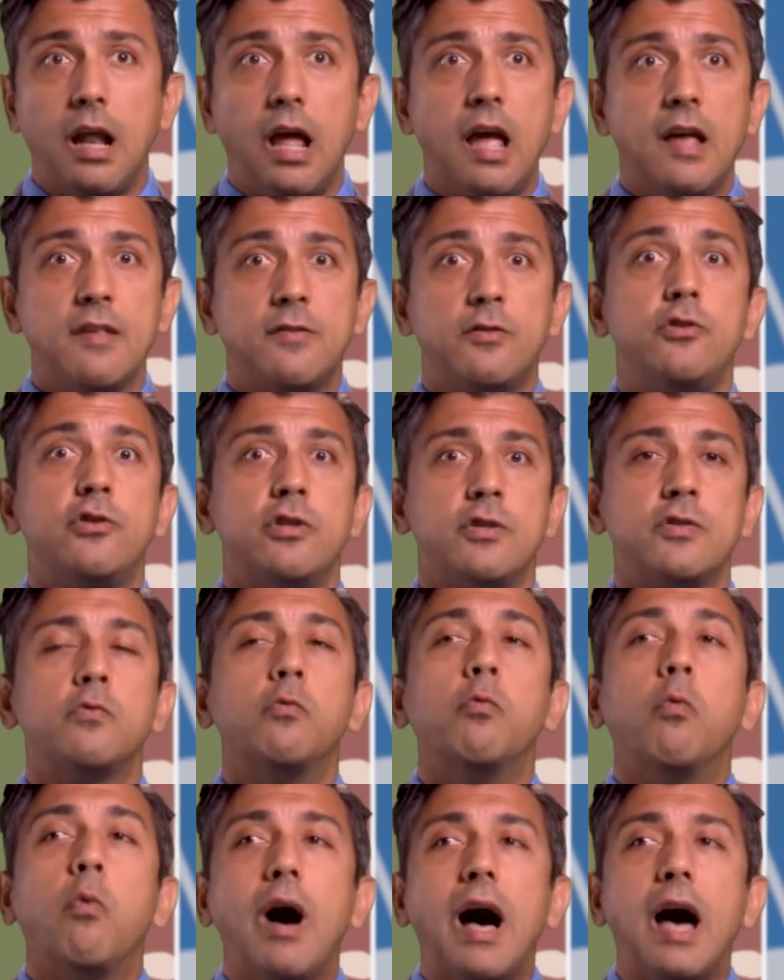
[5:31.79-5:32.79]
as
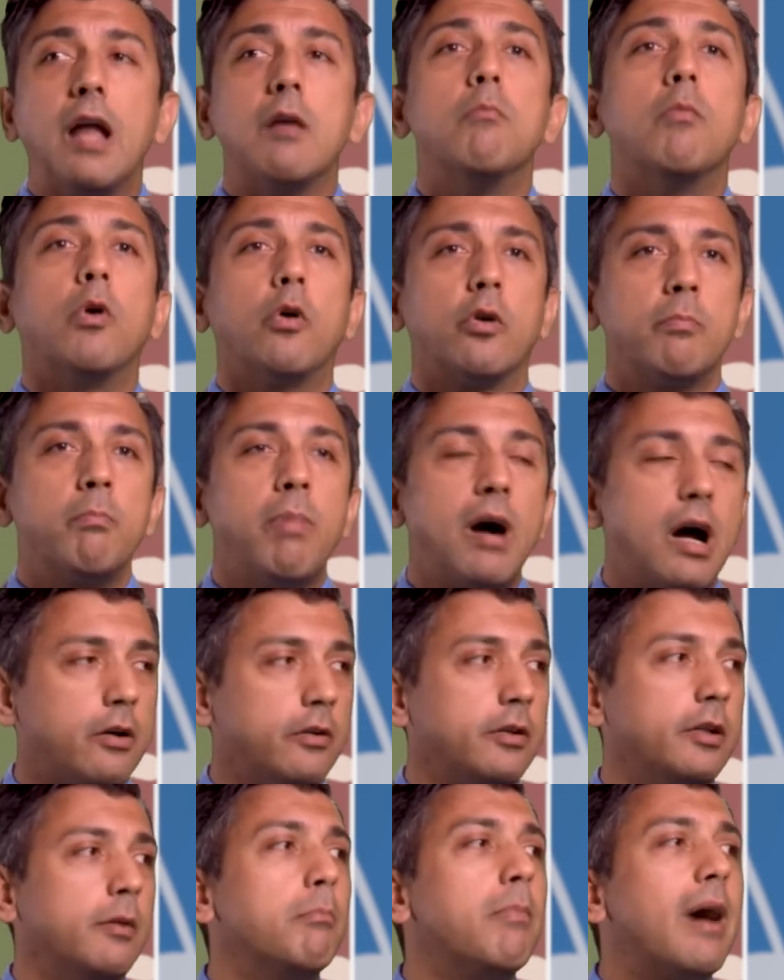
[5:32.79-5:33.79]
just one more
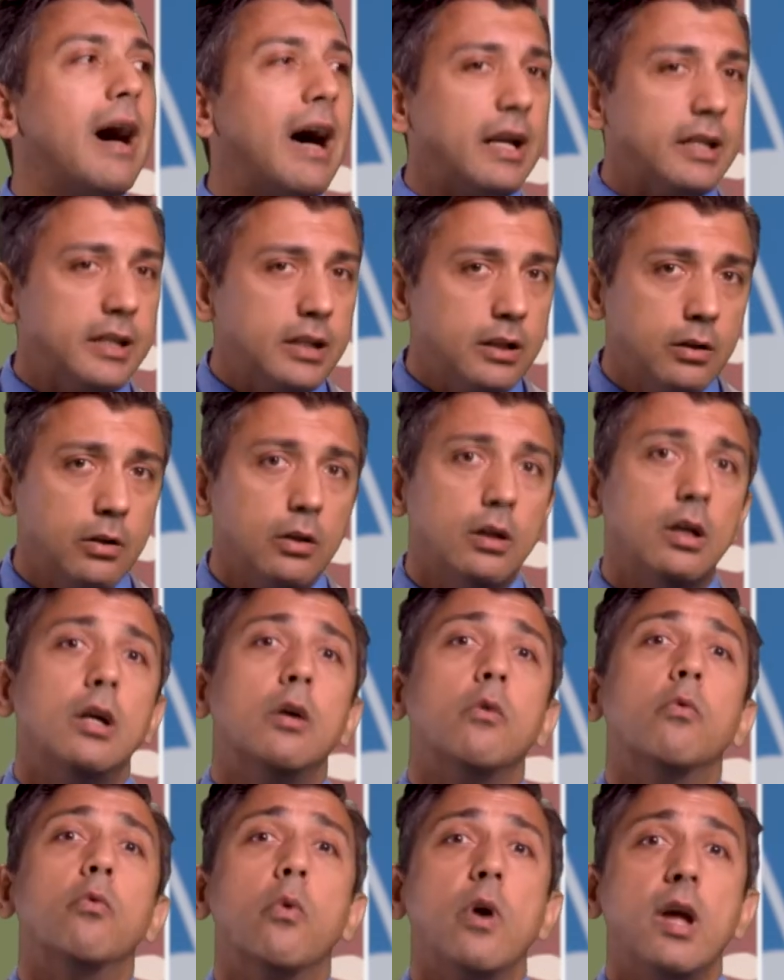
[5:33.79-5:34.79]
part of the body
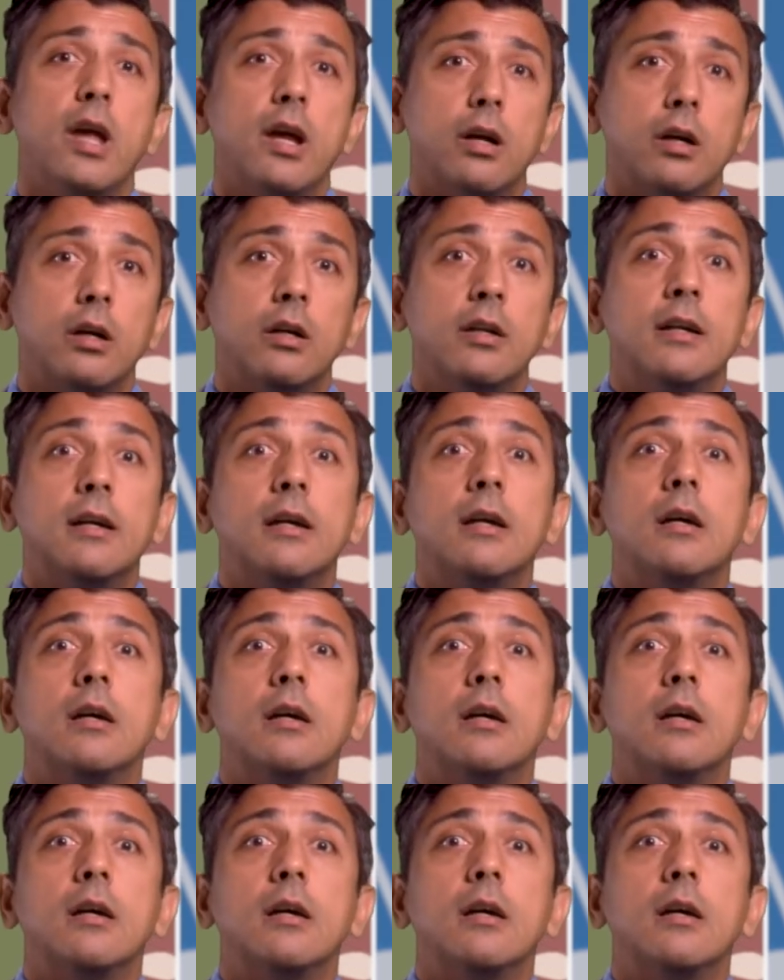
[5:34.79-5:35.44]
where